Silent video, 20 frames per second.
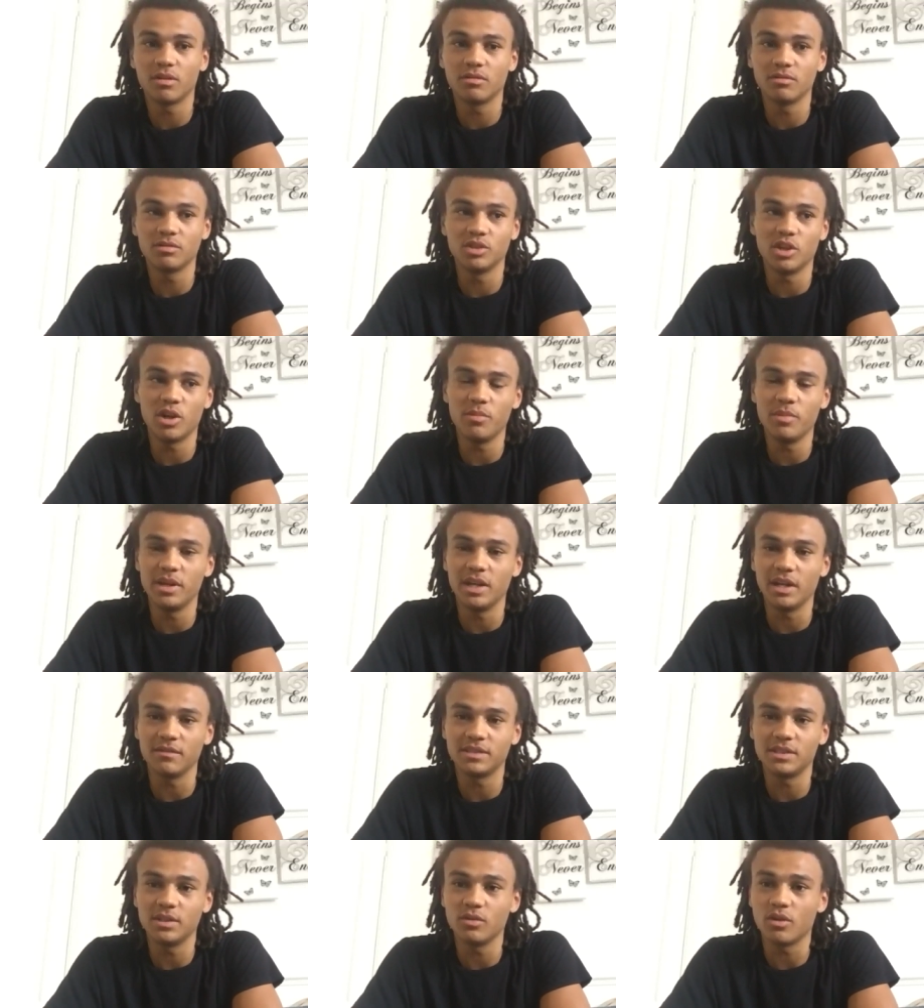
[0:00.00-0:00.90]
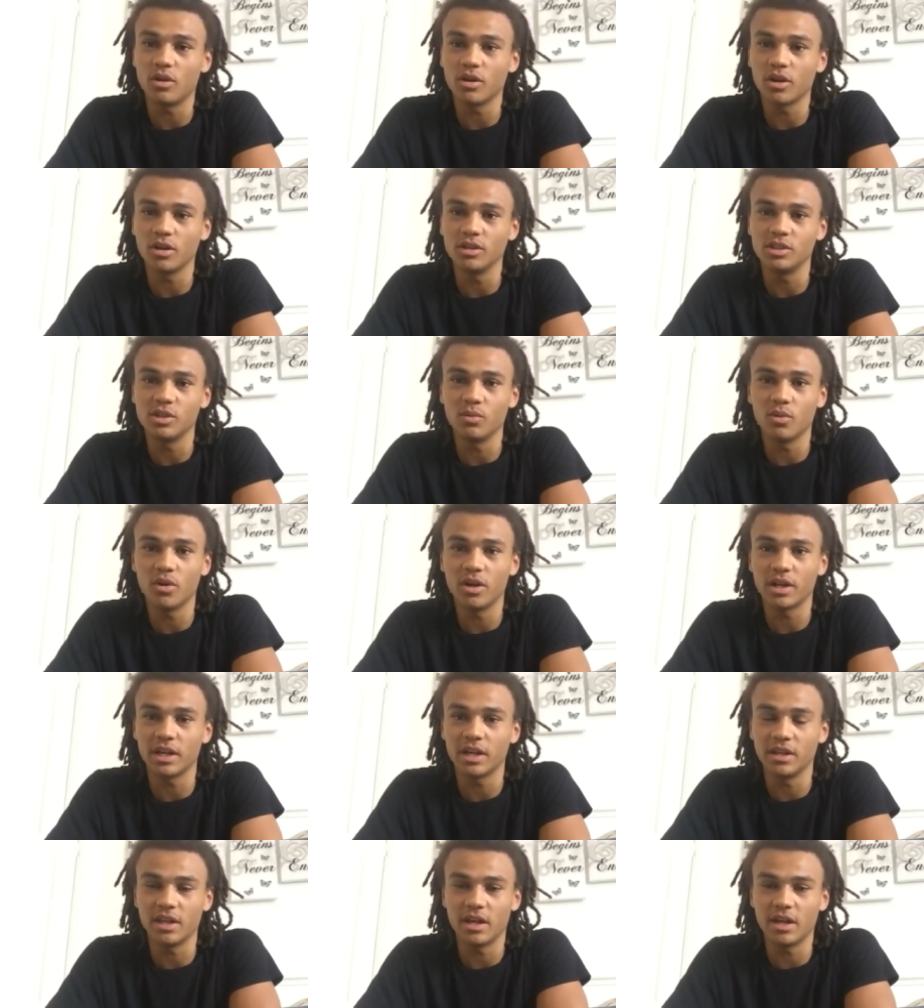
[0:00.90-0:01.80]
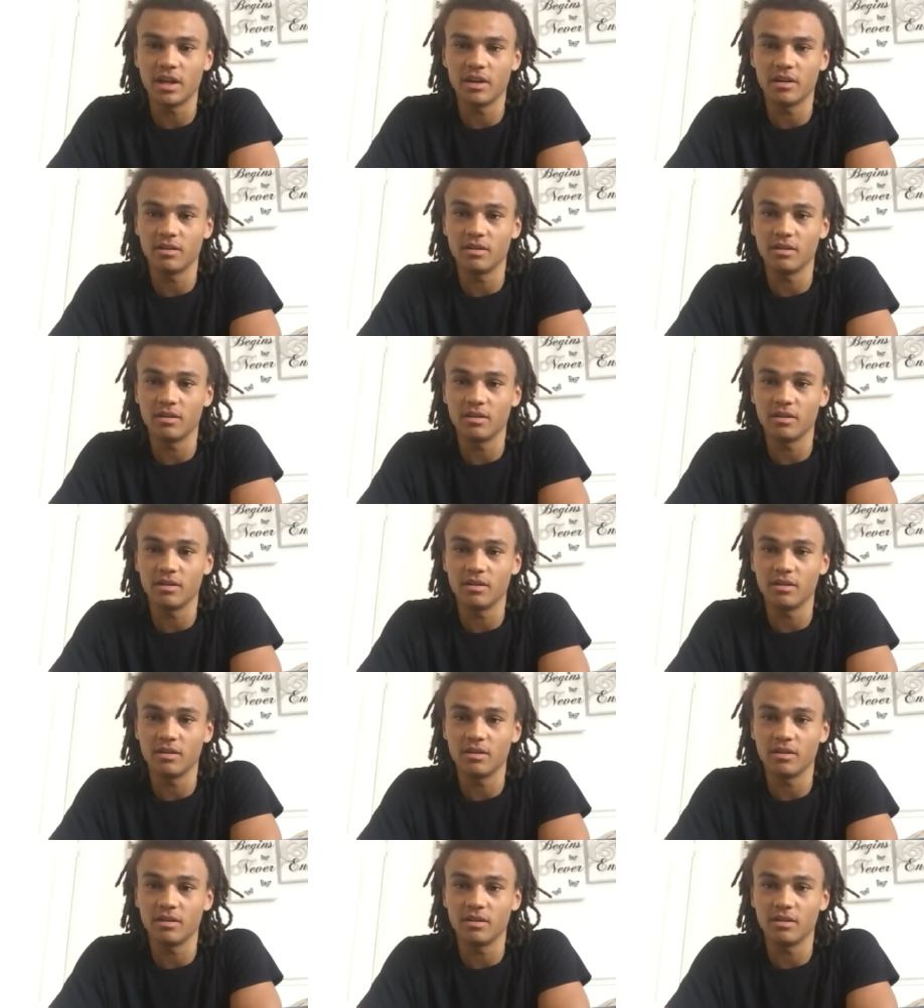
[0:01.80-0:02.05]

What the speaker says: you know what I mean, that have still got to go to work and that.